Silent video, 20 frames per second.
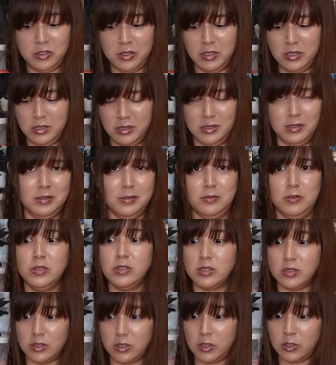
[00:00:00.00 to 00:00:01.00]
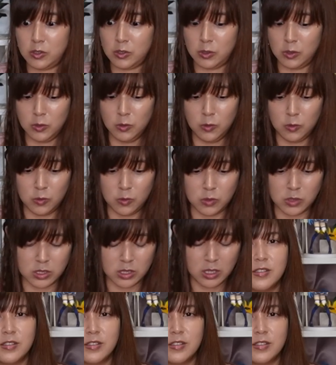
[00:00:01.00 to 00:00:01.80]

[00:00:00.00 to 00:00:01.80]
This is huge.